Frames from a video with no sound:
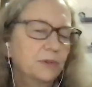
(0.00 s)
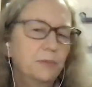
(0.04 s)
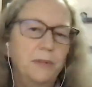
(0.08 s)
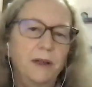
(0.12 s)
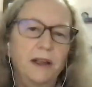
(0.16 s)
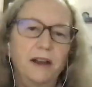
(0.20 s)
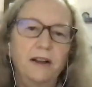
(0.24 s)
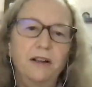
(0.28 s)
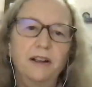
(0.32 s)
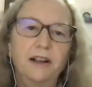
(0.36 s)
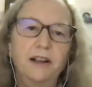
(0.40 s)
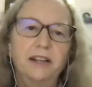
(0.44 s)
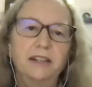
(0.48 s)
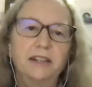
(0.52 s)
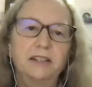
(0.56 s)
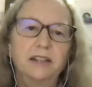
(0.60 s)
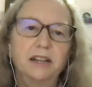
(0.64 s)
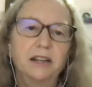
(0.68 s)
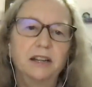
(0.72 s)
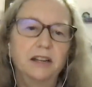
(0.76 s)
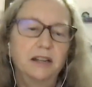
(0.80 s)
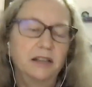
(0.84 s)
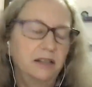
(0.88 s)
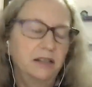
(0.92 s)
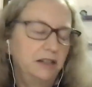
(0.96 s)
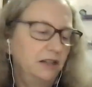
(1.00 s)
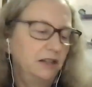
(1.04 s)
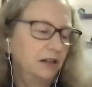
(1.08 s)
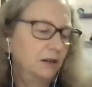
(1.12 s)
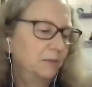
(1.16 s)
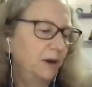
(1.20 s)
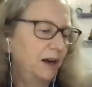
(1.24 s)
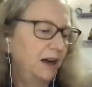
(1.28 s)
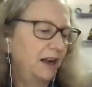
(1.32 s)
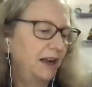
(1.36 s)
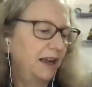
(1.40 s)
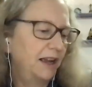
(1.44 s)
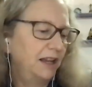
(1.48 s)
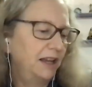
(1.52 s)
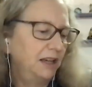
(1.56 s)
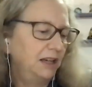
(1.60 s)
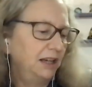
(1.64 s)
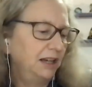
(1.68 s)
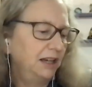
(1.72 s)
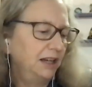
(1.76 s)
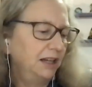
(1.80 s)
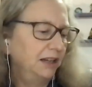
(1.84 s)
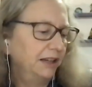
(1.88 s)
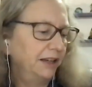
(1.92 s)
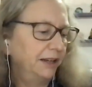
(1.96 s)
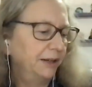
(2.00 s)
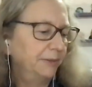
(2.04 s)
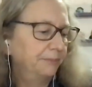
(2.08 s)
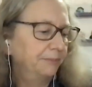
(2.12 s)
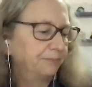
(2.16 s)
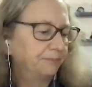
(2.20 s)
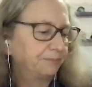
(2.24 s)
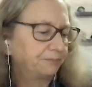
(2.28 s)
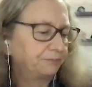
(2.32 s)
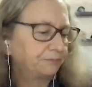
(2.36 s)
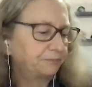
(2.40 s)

buried nearby in Neely.